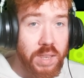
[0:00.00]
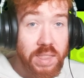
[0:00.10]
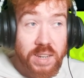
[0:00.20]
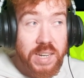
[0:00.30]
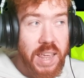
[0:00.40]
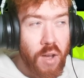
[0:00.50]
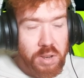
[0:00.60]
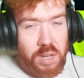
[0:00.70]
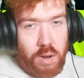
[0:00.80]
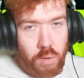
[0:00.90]
That does a
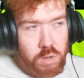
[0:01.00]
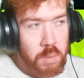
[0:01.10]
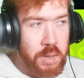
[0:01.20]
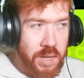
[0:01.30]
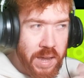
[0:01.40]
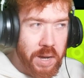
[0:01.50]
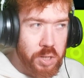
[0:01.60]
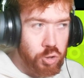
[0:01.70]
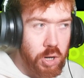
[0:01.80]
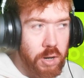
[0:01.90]
guarantee in the ultimate. You can kind of
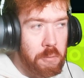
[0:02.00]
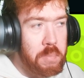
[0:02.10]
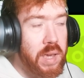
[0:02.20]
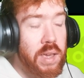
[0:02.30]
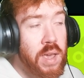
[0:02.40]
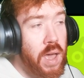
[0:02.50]
control a little bit.